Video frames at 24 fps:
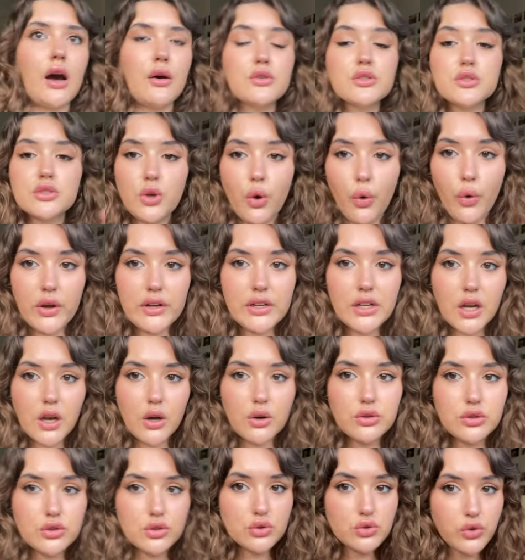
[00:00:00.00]
was going to go
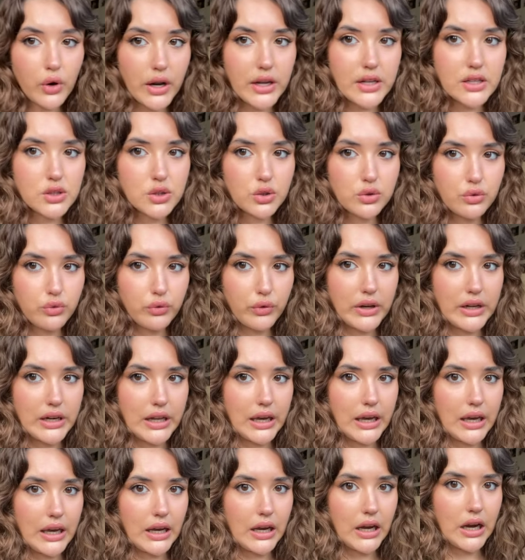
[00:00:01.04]
straight to
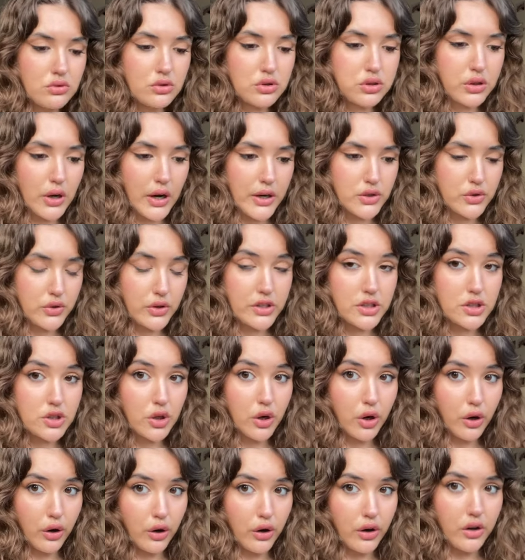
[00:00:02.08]
reading Treacherous
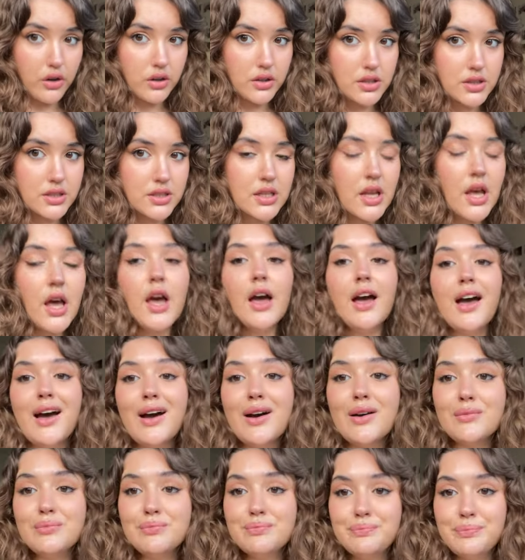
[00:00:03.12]
Curse,
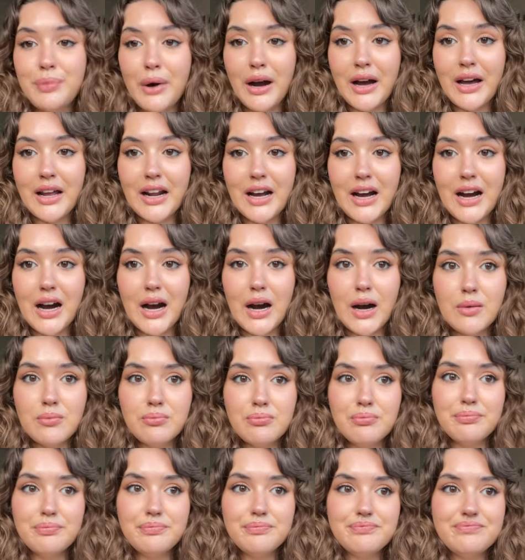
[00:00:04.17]
but
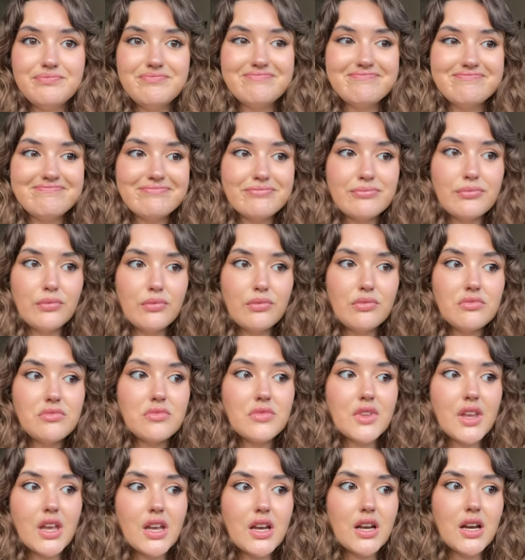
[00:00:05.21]
I
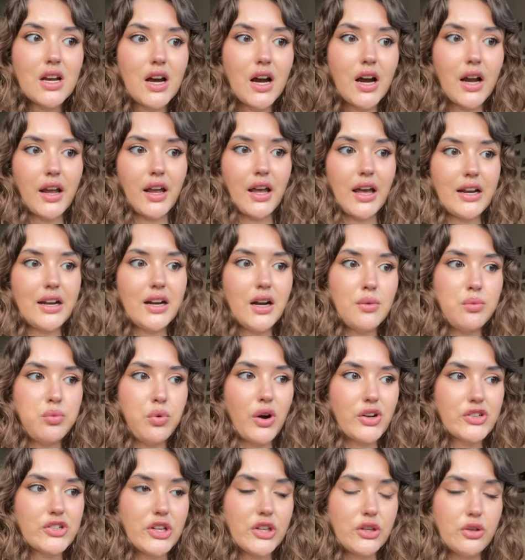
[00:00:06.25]
ended up
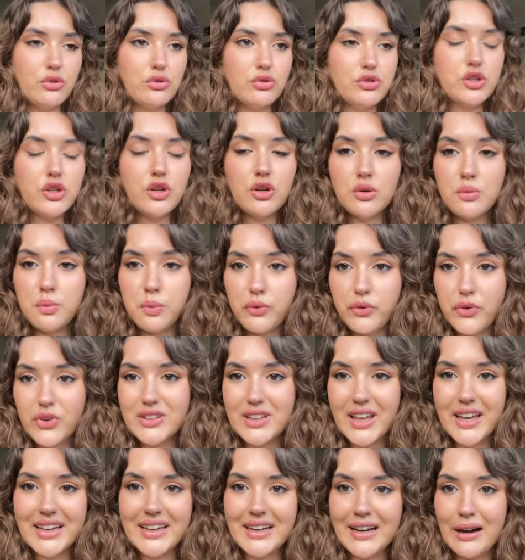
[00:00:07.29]
watching YouTube for
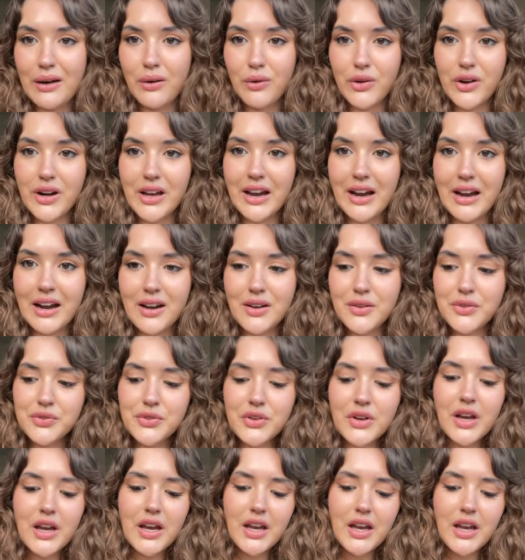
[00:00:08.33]
like an hour and a half.